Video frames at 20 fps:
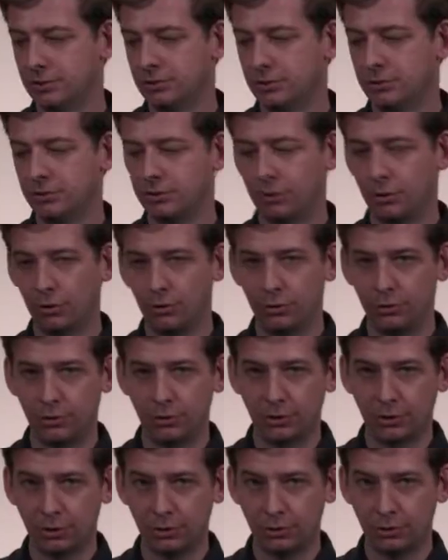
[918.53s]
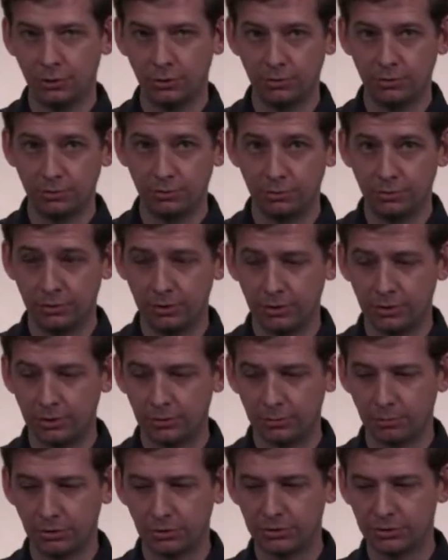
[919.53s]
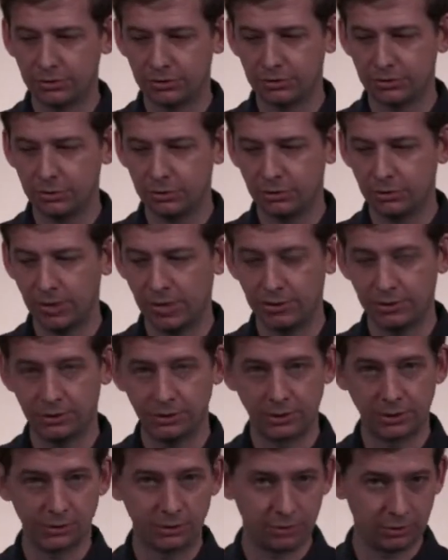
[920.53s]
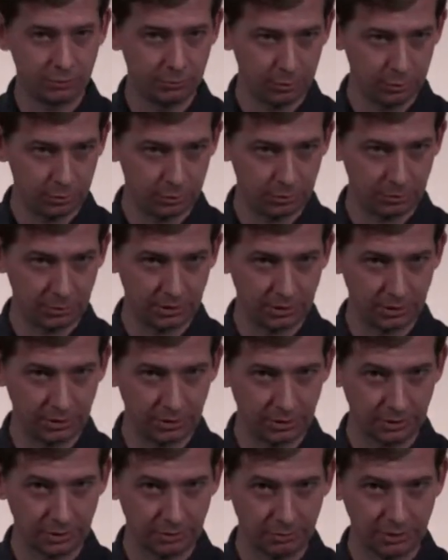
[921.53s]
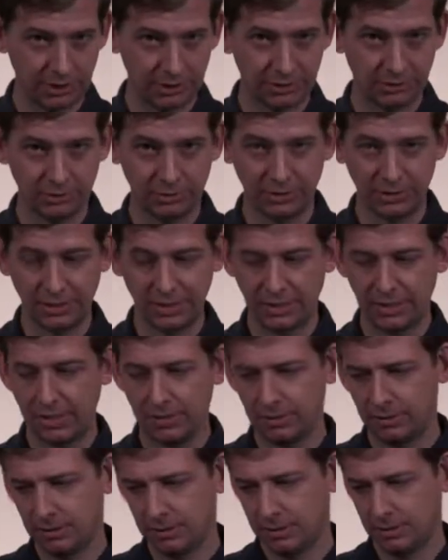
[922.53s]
So you can do it, you can approach this two ways. You can zoom into a particular place you're looking at.